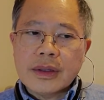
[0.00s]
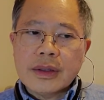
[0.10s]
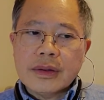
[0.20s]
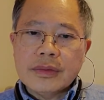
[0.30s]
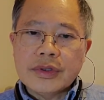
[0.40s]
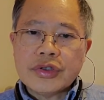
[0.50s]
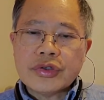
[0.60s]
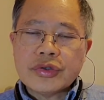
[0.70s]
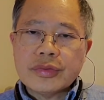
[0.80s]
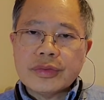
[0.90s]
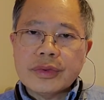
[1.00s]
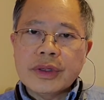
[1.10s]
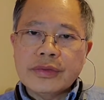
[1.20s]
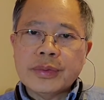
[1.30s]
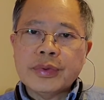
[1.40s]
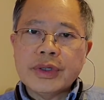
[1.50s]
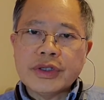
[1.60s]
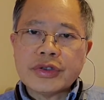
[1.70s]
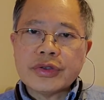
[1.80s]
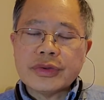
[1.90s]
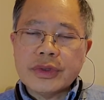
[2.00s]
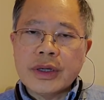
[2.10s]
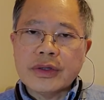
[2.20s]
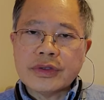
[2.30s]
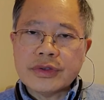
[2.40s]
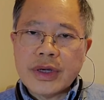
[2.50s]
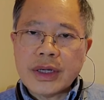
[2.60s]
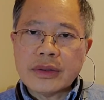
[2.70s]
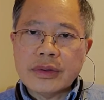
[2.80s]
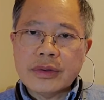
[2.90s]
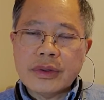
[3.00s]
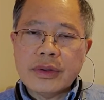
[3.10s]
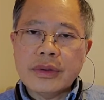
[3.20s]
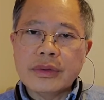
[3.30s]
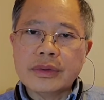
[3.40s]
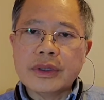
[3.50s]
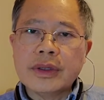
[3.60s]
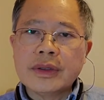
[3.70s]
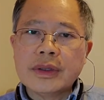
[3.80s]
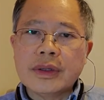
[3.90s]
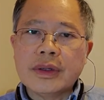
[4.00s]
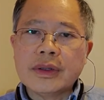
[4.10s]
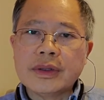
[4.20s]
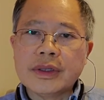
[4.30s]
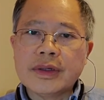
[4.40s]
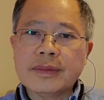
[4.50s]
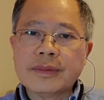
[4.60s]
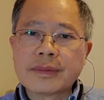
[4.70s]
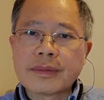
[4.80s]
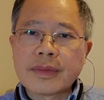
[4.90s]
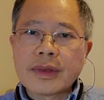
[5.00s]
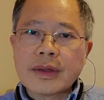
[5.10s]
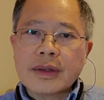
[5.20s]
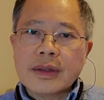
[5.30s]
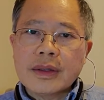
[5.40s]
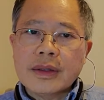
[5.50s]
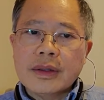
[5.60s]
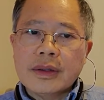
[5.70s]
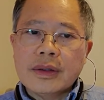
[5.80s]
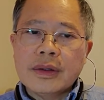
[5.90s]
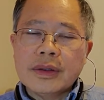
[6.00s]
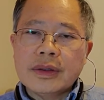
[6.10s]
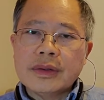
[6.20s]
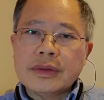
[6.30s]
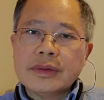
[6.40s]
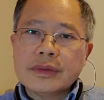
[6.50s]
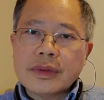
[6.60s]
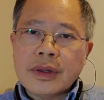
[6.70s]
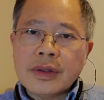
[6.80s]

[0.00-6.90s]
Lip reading: would put a stranglehold on the on on the